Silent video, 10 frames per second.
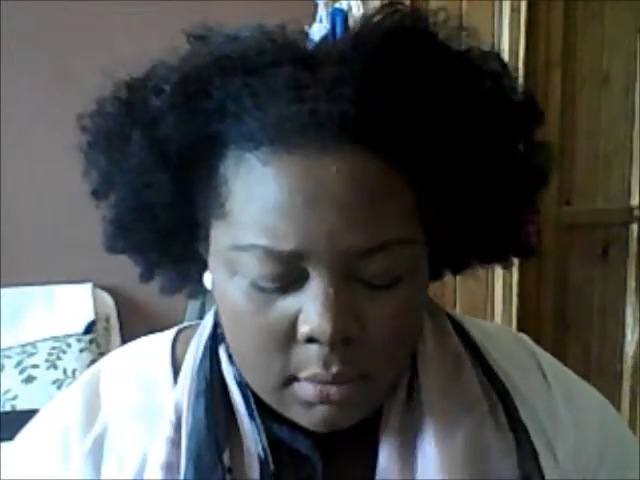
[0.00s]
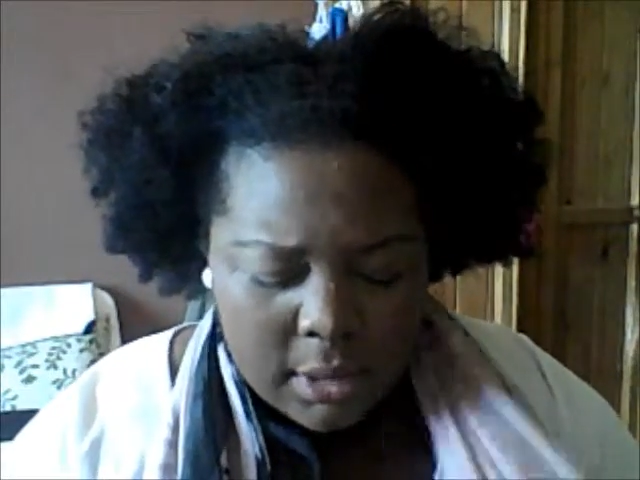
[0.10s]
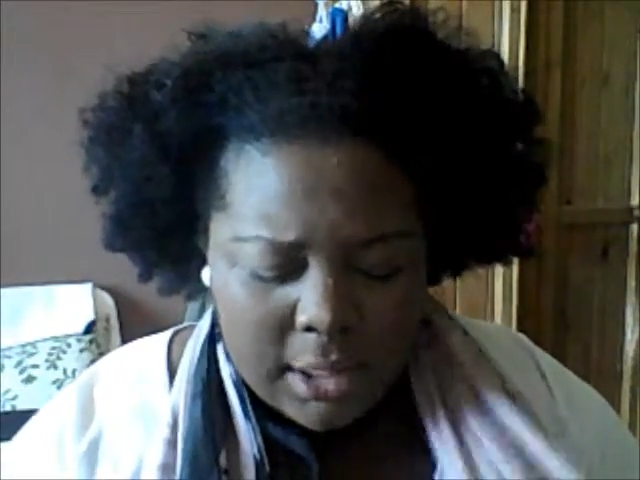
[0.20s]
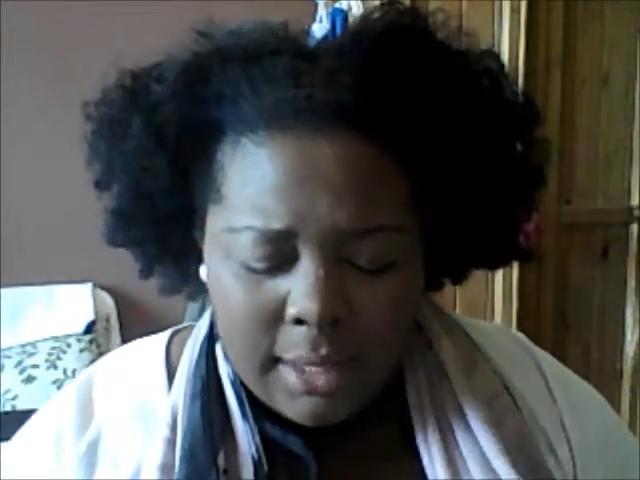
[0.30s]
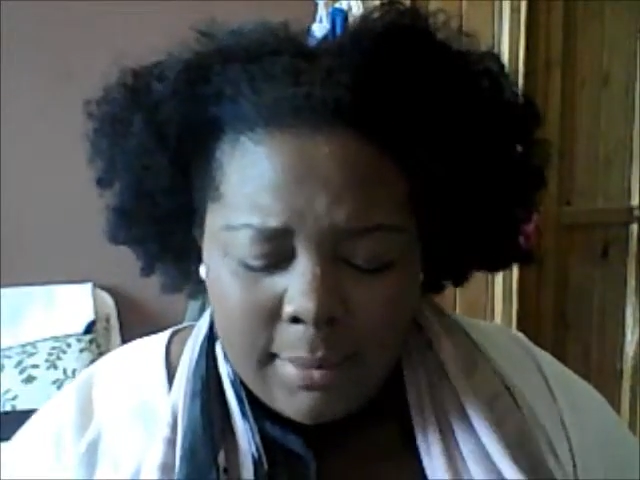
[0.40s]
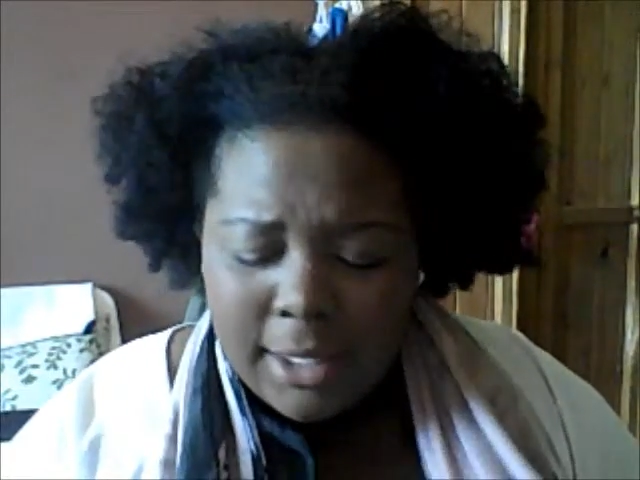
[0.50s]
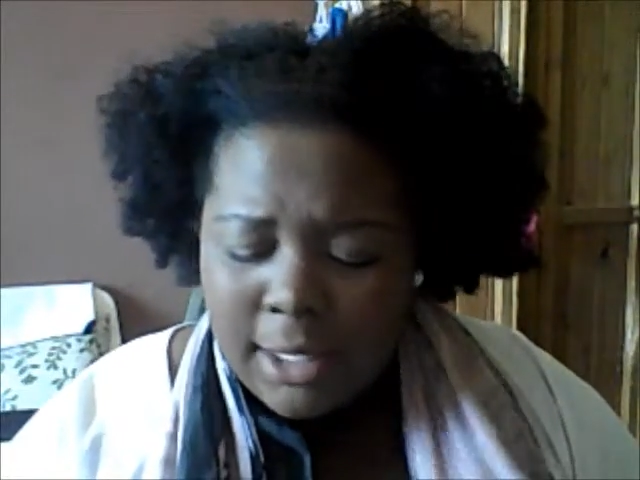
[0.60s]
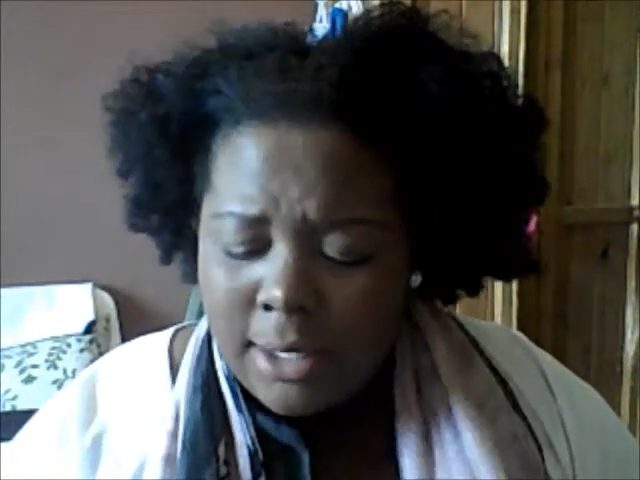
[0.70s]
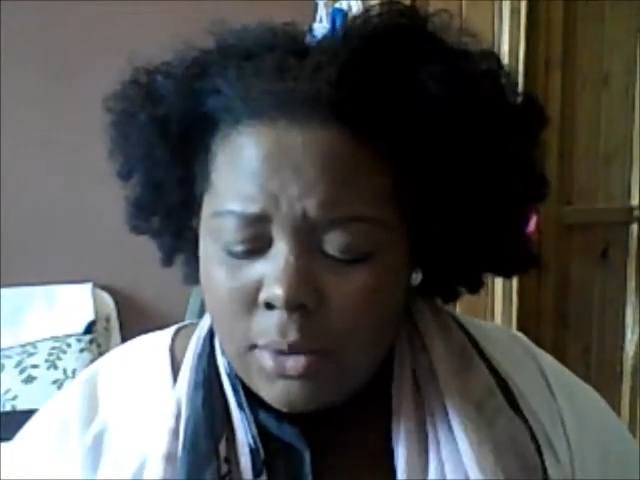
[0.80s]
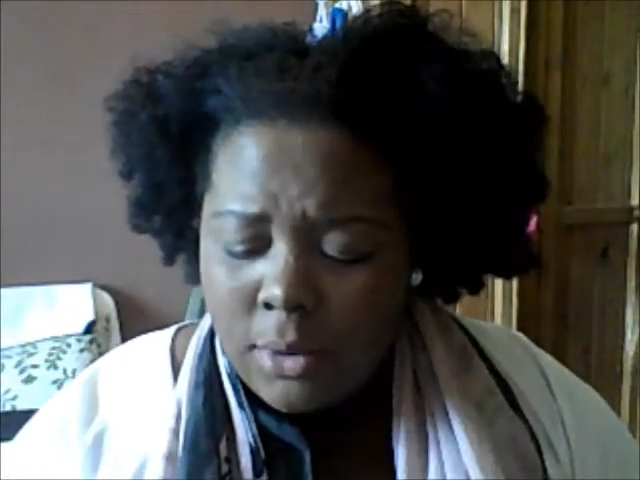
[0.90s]
But yeah, man,
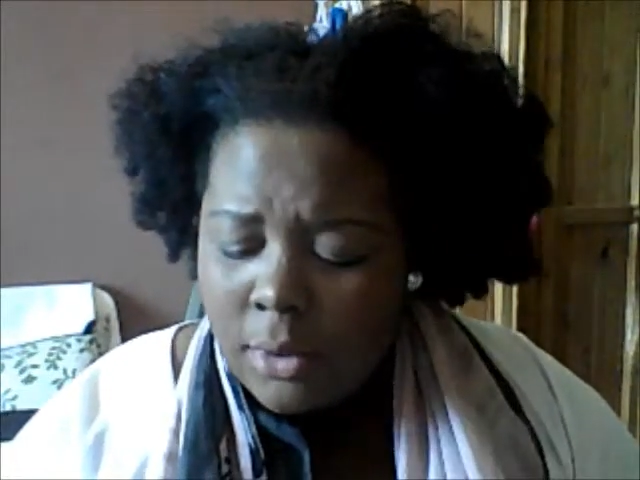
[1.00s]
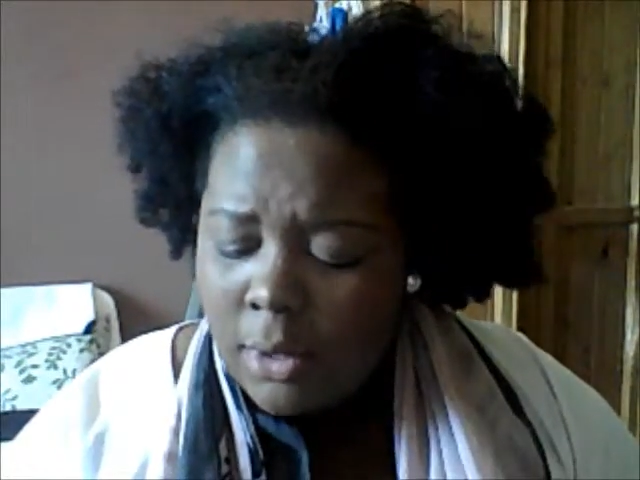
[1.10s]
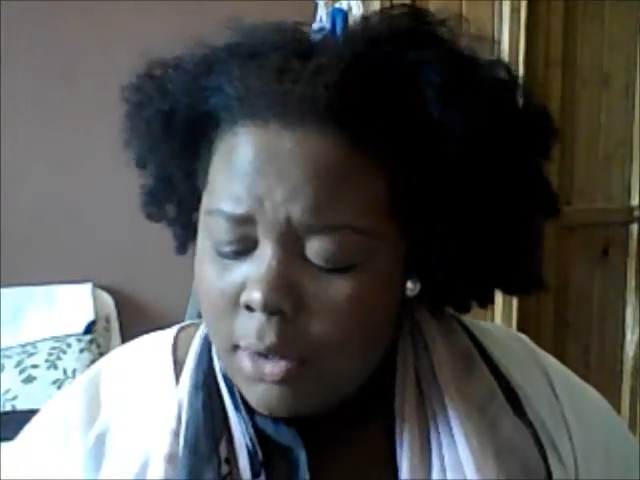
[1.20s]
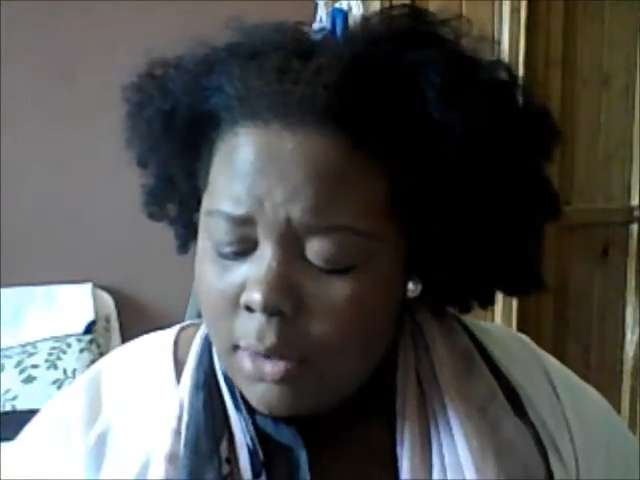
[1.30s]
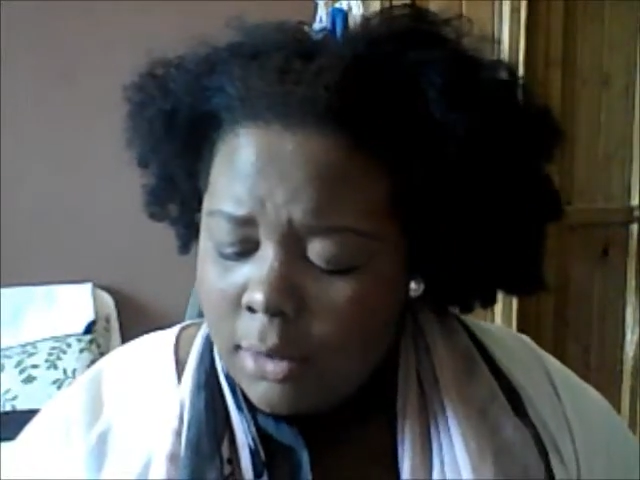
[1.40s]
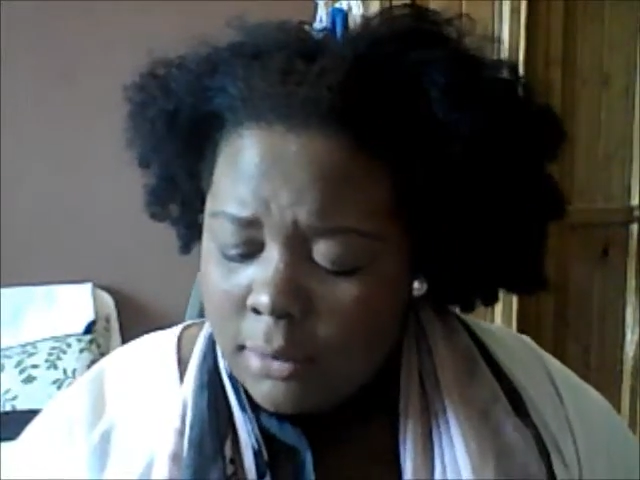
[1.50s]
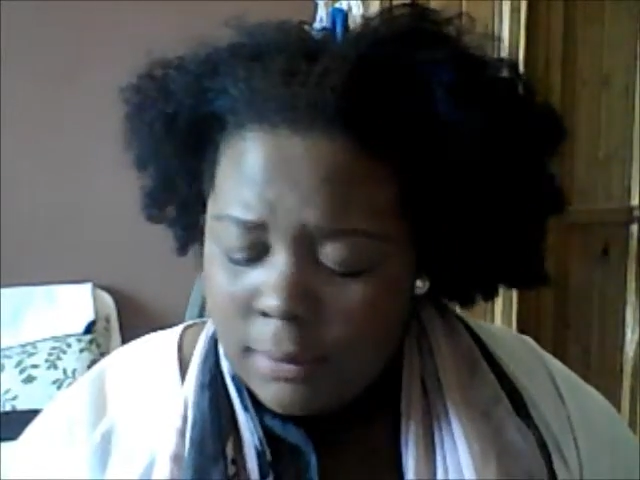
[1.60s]
they took too long.